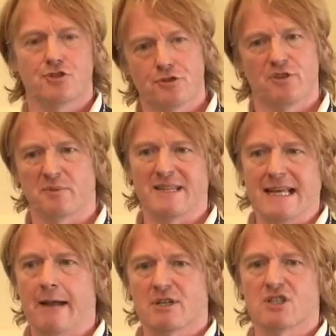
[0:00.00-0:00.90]
truth with a
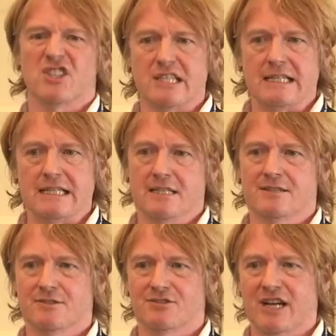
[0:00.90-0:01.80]
capital T,
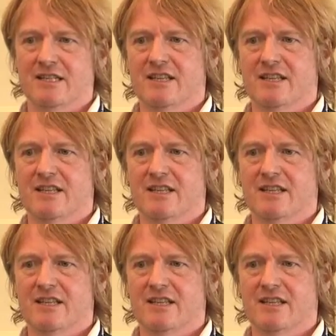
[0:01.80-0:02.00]
right?